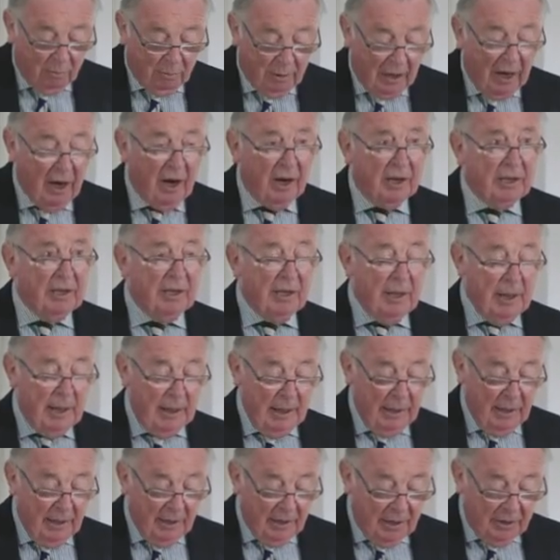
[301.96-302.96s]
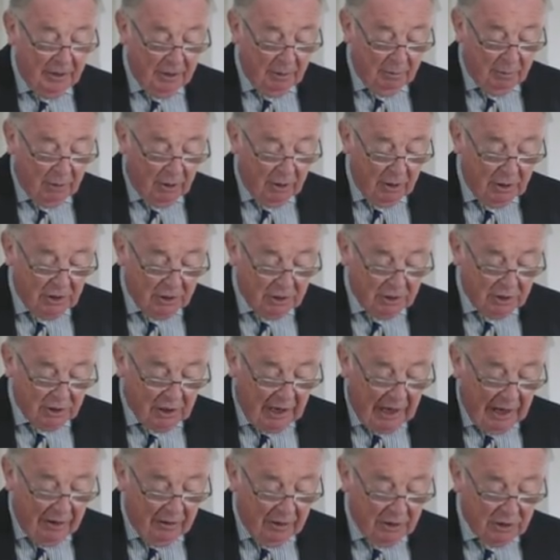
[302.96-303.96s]
Park in the Boys'
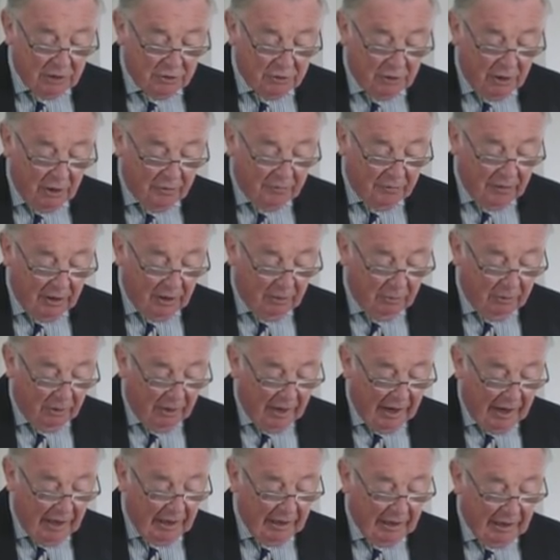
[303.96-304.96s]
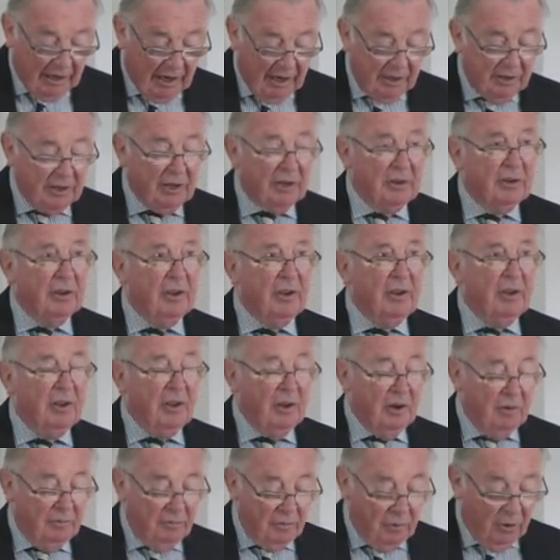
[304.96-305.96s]
Carriage Trophy were allocated
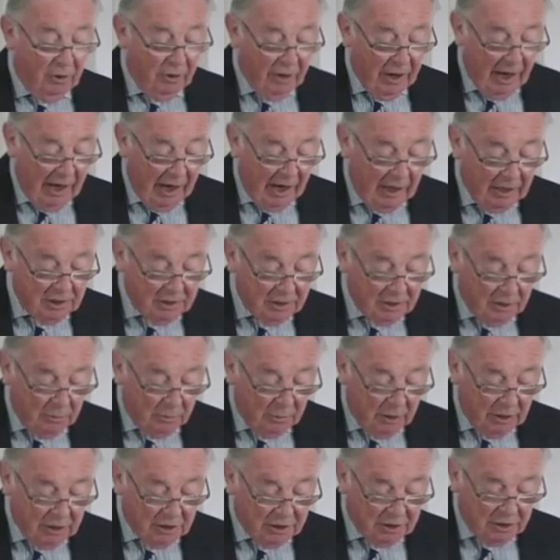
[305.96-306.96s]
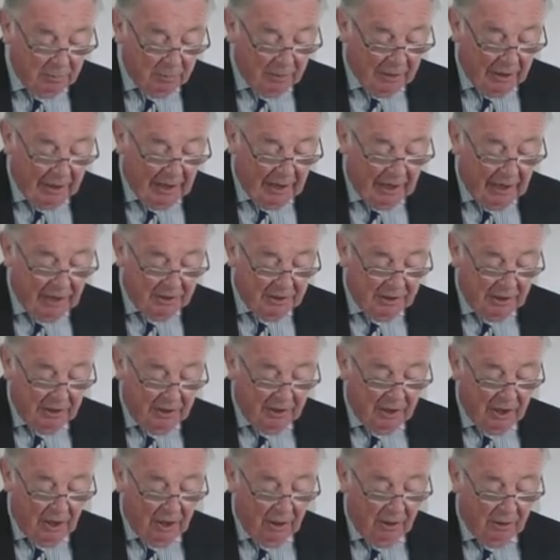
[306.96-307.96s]
4 hours in which to play 18
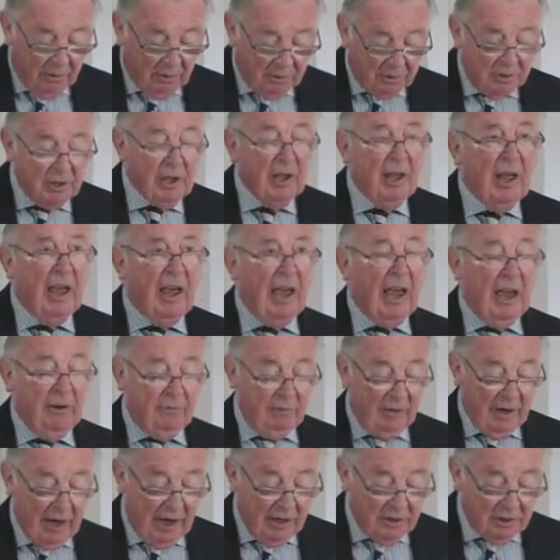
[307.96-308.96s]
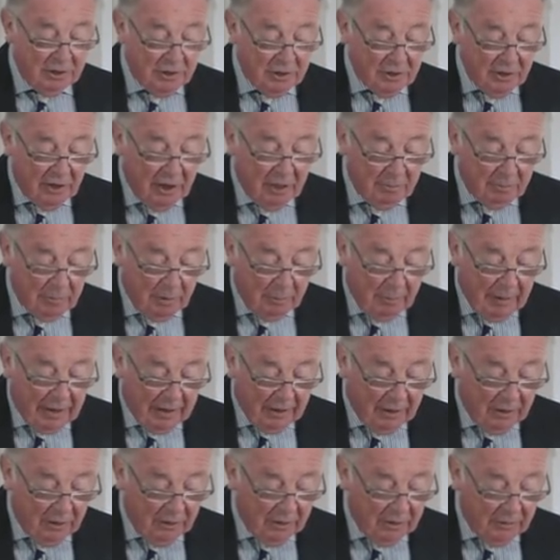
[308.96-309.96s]
holes, have lunch, and be
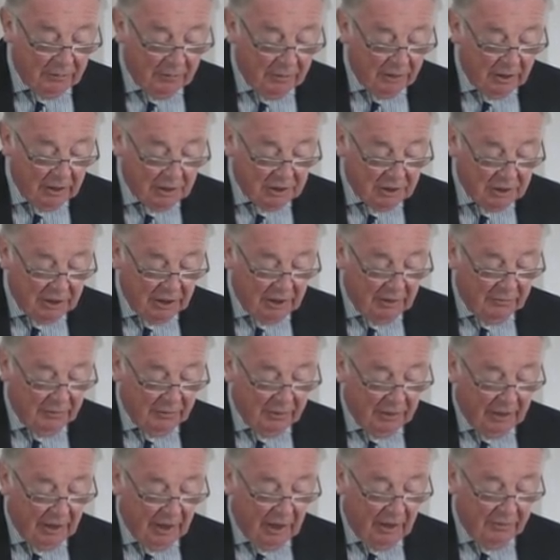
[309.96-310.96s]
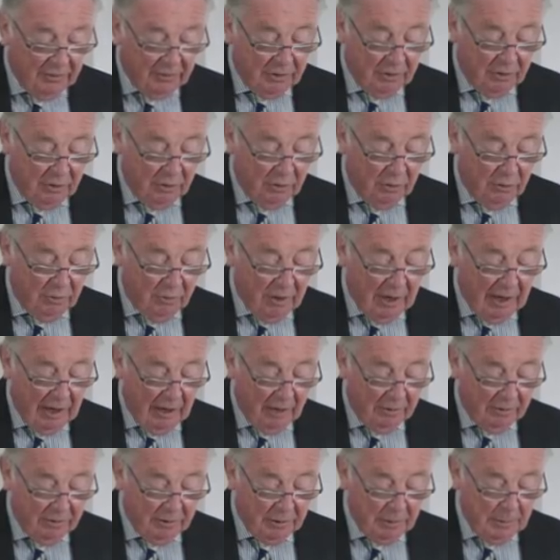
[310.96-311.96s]
back on the first tee for the afternoon
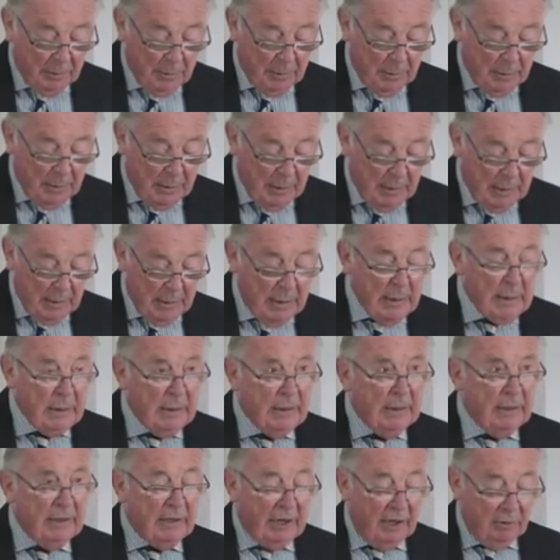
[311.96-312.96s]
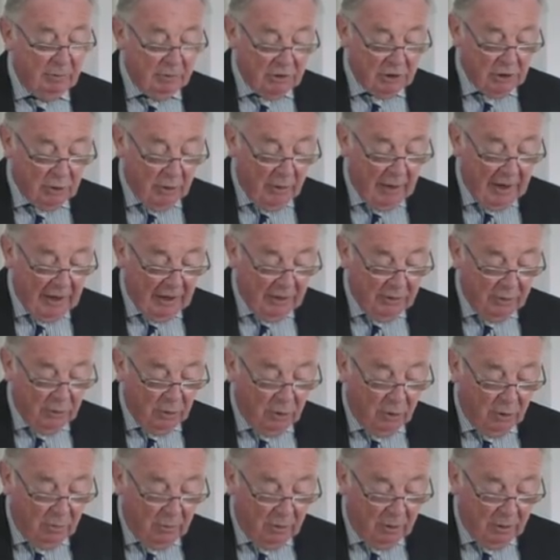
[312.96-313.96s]
round. It was quite
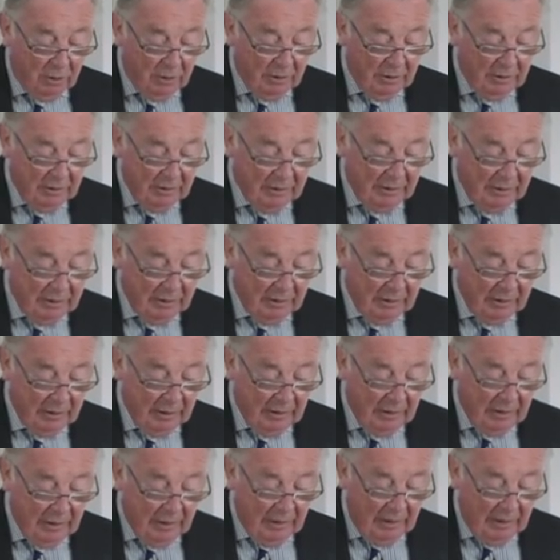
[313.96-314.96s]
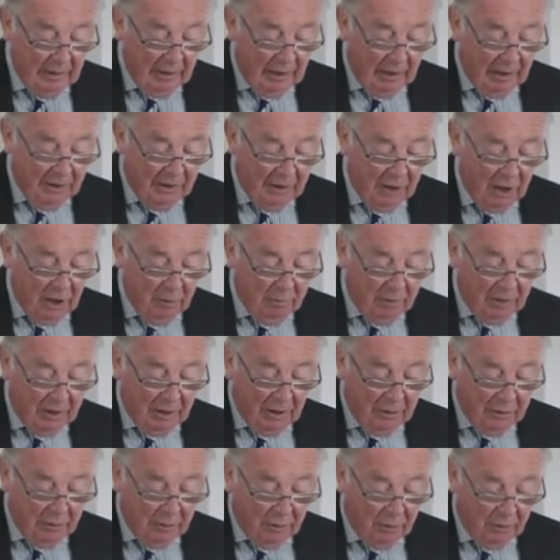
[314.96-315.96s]
normal, and nobody
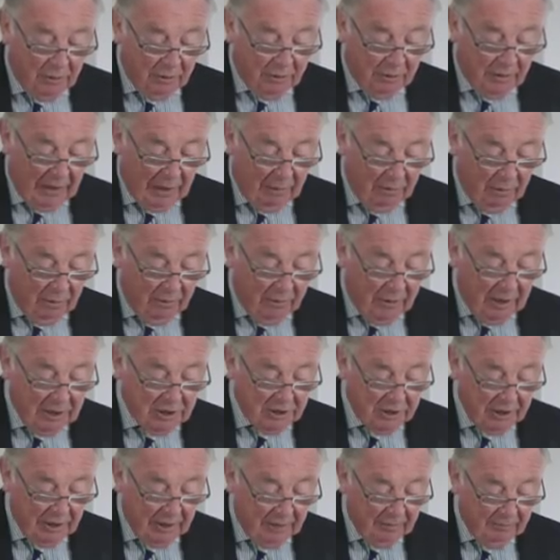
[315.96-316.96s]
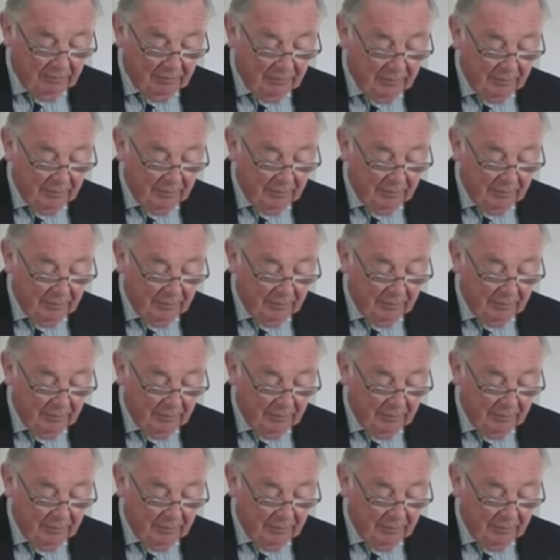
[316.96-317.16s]
thought they were rushing.